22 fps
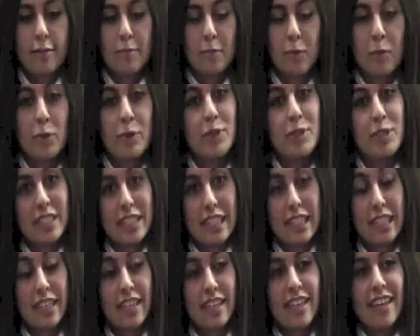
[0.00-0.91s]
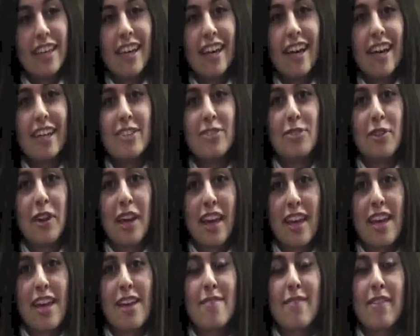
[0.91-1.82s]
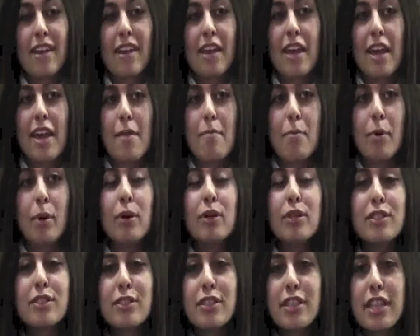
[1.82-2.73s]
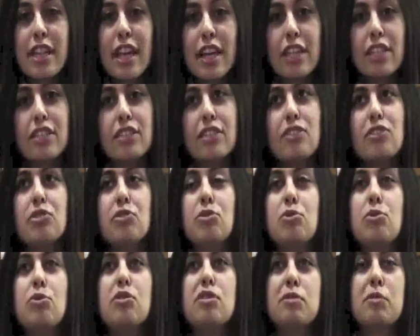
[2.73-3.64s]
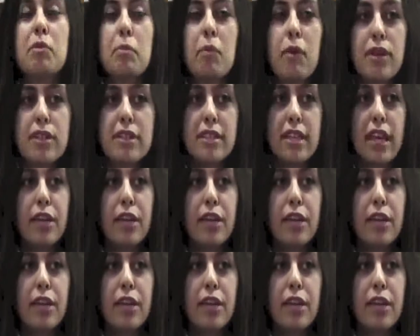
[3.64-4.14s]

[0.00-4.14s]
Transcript: Well, you see, I don't have a personal connection to cerebral palsy.